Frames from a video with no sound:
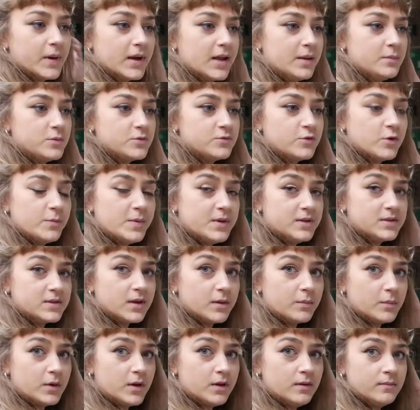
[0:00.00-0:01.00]
My name's Ruby
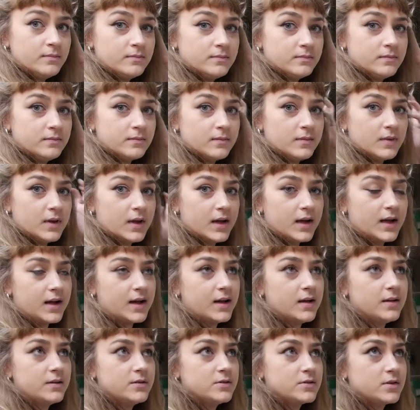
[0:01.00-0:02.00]
Sumner
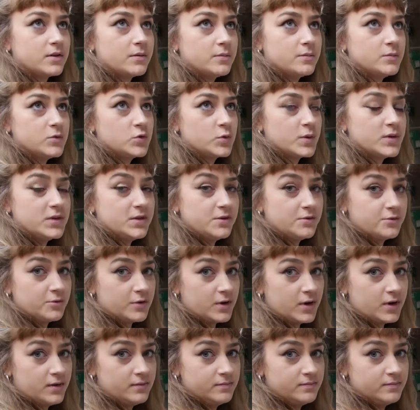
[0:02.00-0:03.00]
and I'm
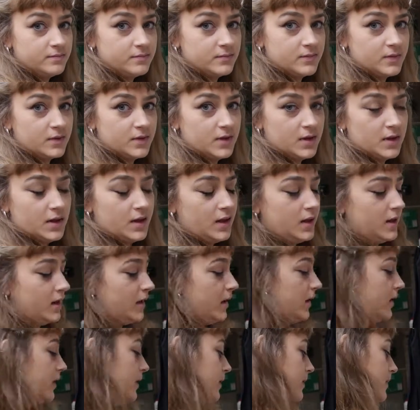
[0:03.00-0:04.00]
23.
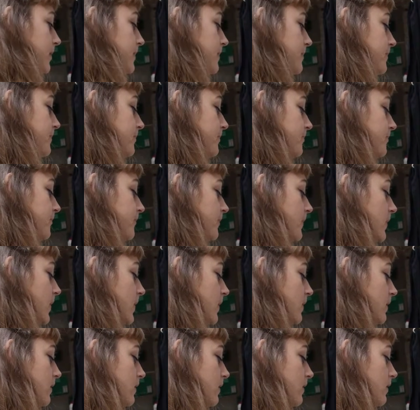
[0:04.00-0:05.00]

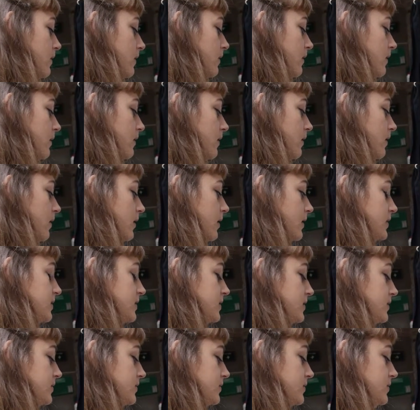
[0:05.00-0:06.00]
I
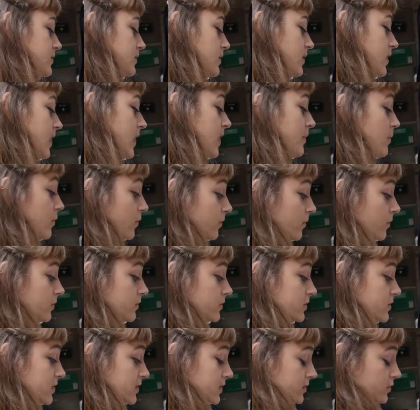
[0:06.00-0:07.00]
came
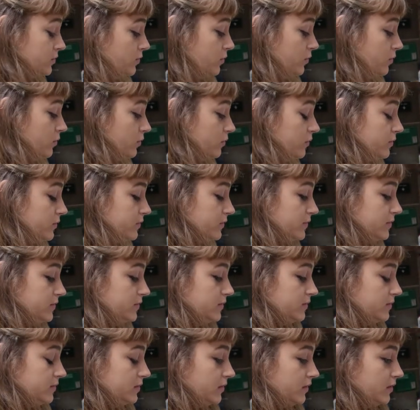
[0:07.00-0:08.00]
to this
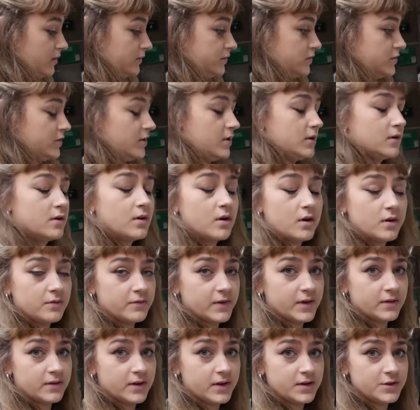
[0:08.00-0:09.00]
course after doing an art
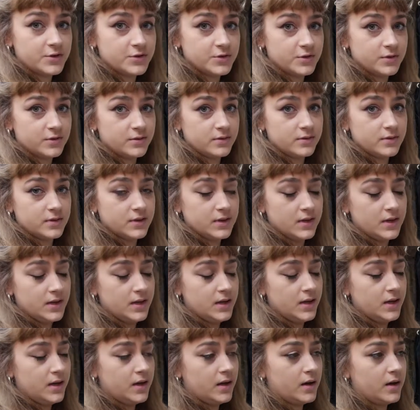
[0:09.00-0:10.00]
foundation,
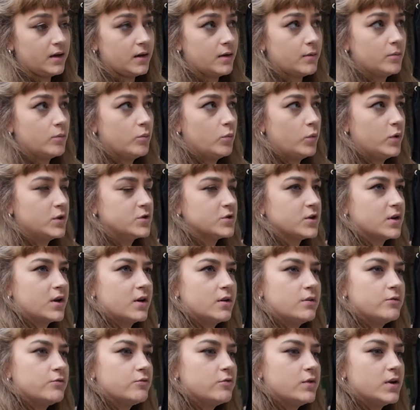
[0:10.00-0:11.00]
which I
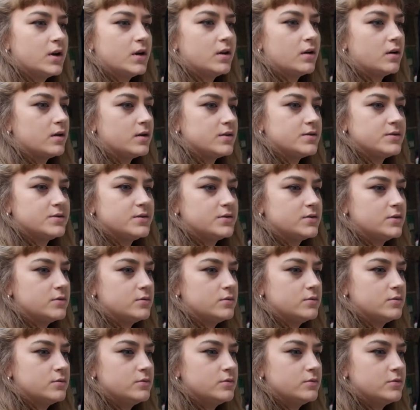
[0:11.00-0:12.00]
kind of realised
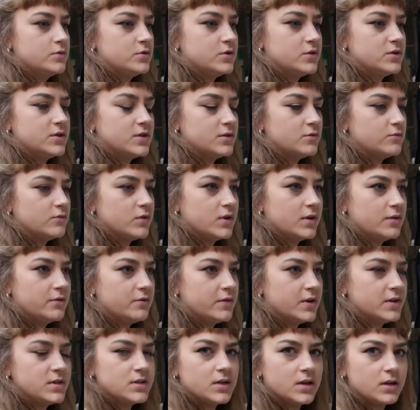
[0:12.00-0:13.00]
just didn't really
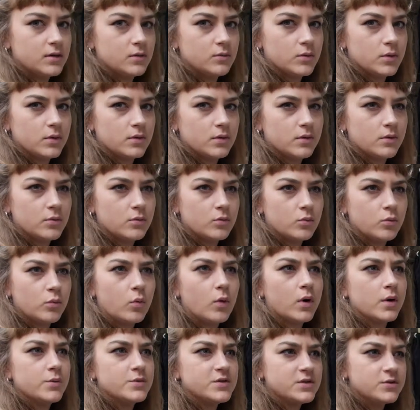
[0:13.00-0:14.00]
fit in with
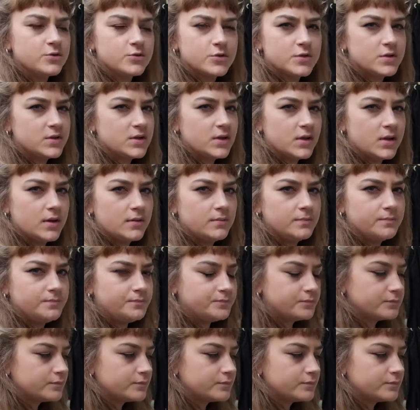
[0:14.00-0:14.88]
what I was interested in.